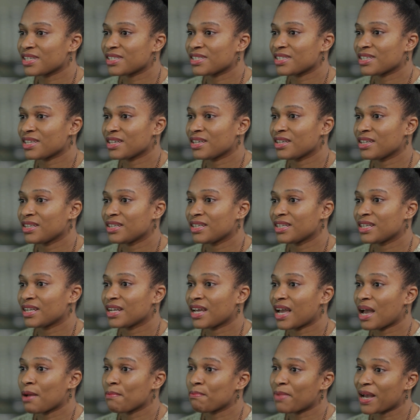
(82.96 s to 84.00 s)
as an
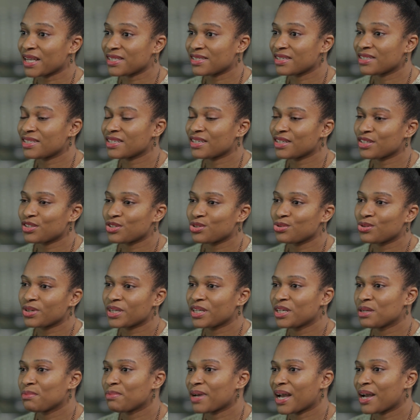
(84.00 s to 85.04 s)
ambassador
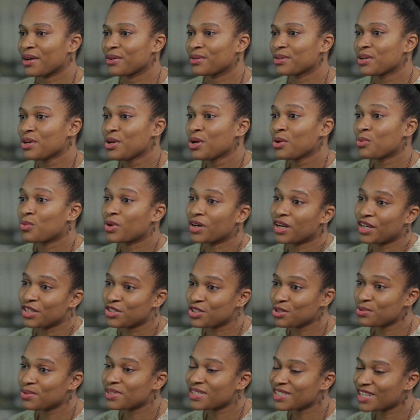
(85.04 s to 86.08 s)
talking about what I
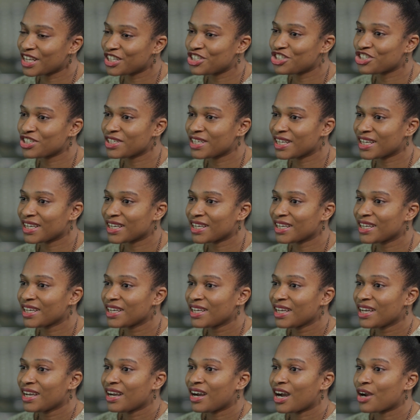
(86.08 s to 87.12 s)
do as an engineer,
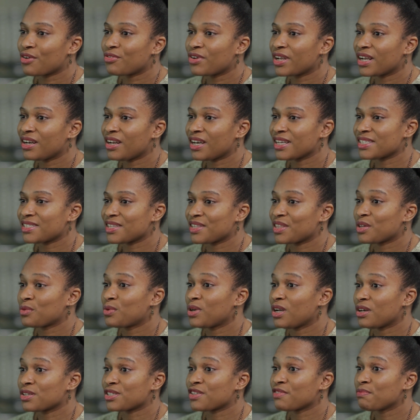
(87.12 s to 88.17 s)
I realised that there
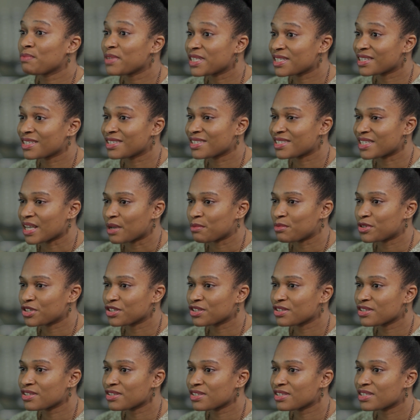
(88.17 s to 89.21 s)
were lots of
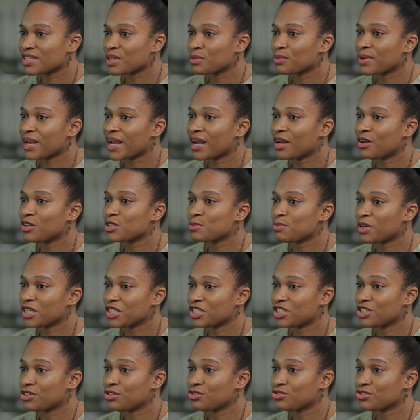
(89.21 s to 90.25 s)
misconceptions that were held by
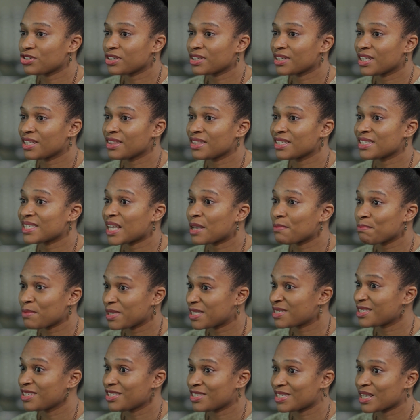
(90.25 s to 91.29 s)
children, and the same
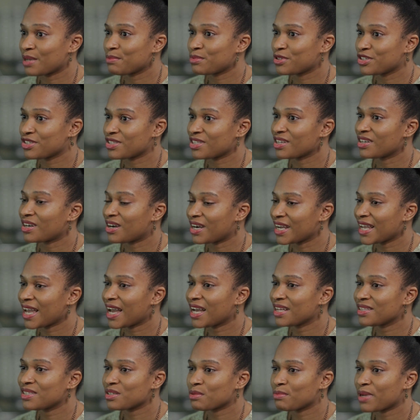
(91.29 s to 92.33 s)
misconceptions that I
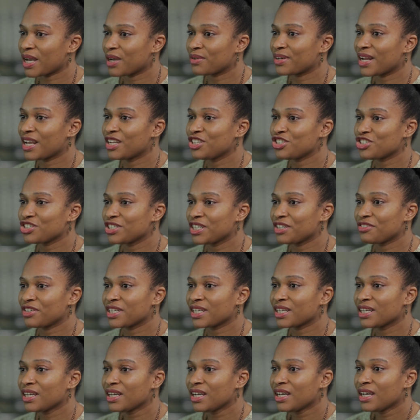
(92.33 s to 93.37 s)
had about
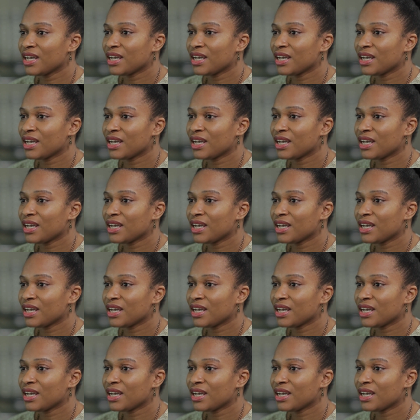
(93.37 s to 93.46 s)
engineering.